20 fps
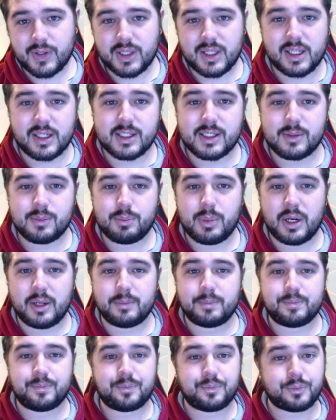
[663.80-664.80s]
things, but
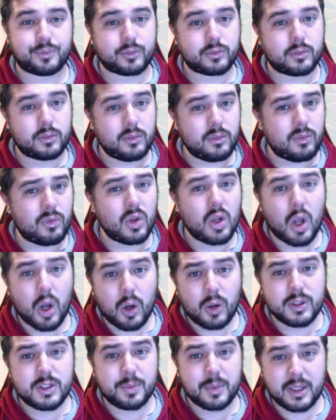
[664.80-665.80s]

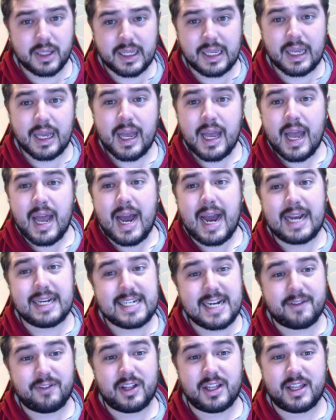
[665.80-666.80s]
ultimately, I
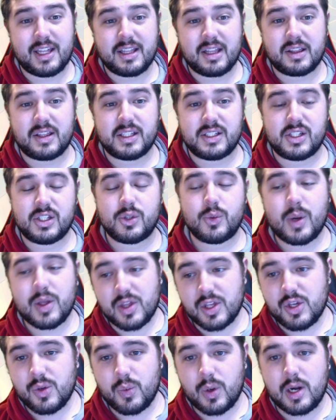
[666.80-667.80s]
definitely think that this is the way that
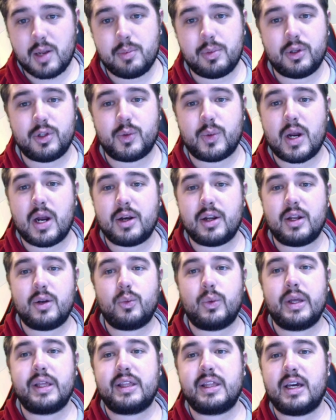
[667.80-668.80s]
you want to build around it,
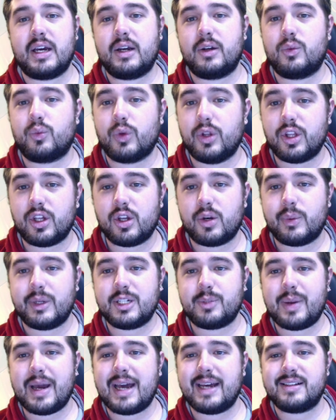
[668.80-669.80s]
with really good
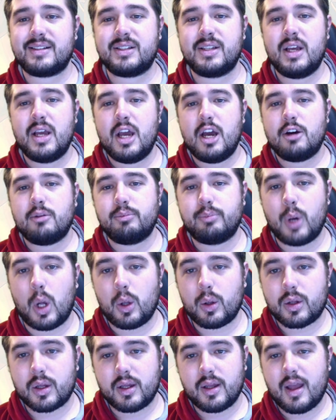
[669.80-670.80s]
Wish Pass,
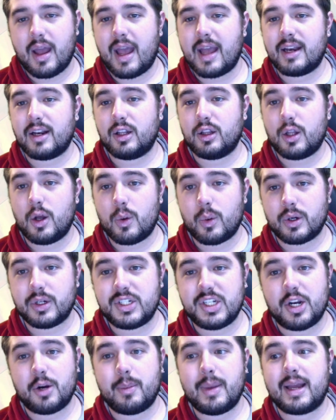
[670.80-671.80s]
bulk, and a lower
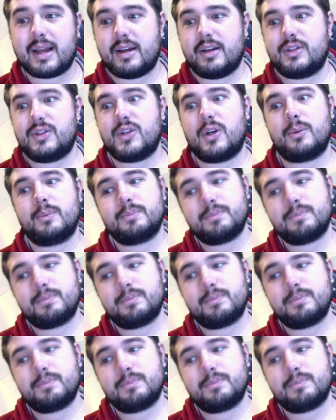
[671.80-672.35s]
tier Mega. So